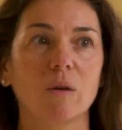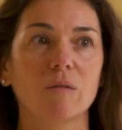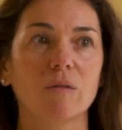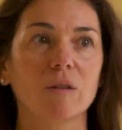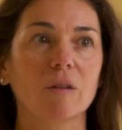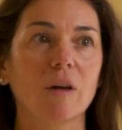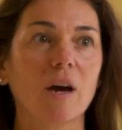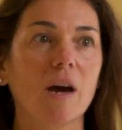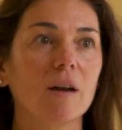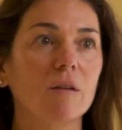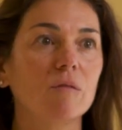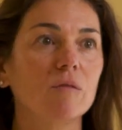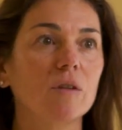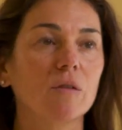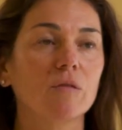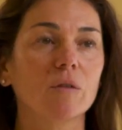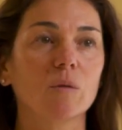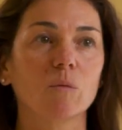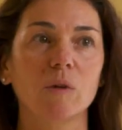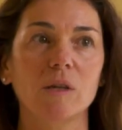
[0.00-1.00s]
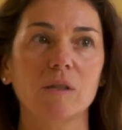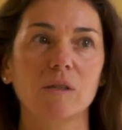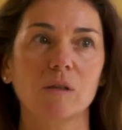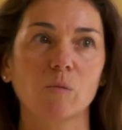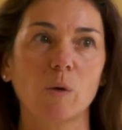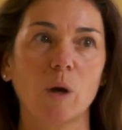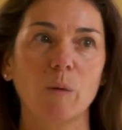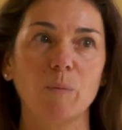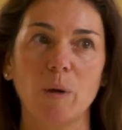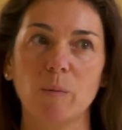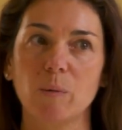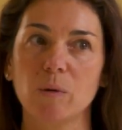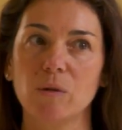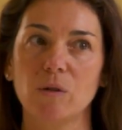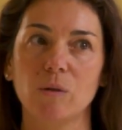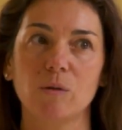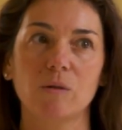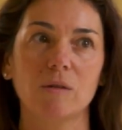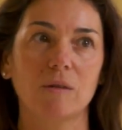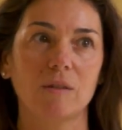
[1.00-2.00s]
we have a lot of different reasons why people
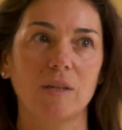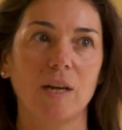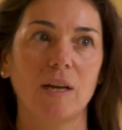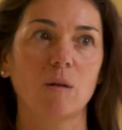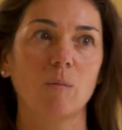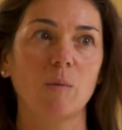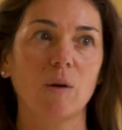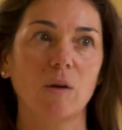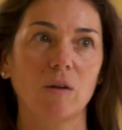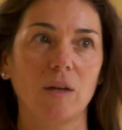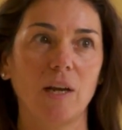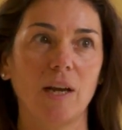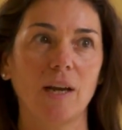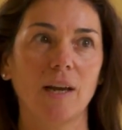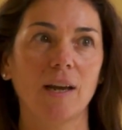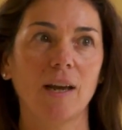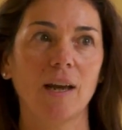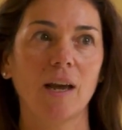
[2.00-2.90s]
do sustainability.